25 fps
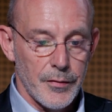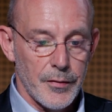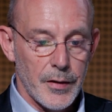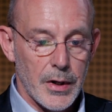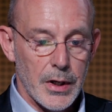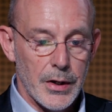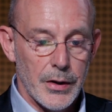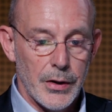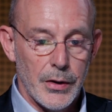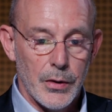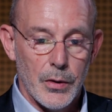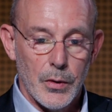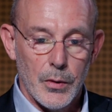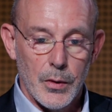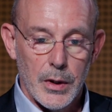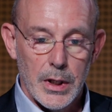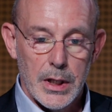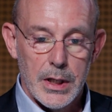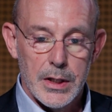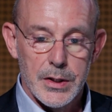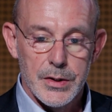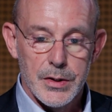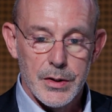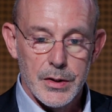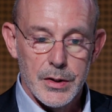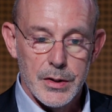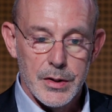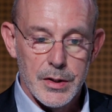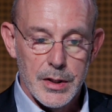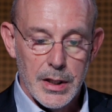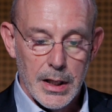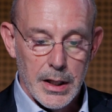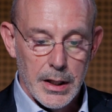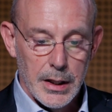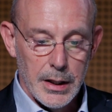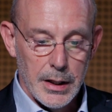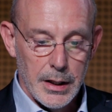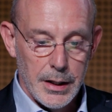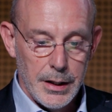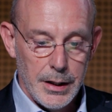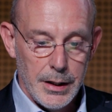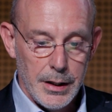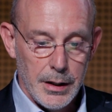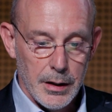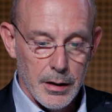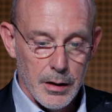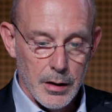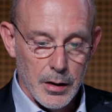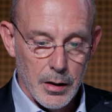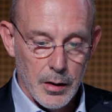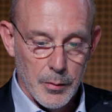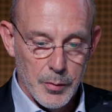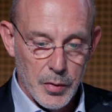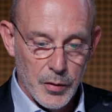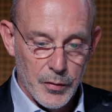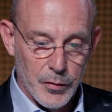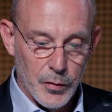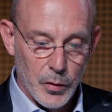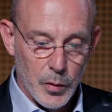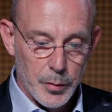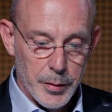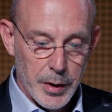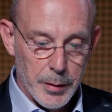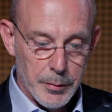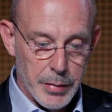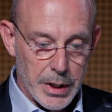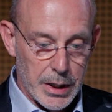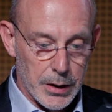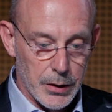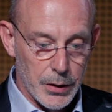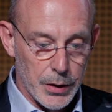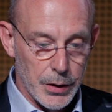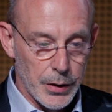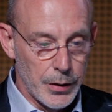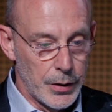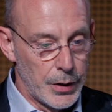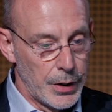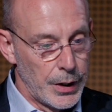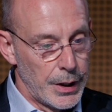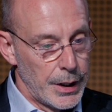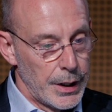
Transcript: Vario is slightly performing better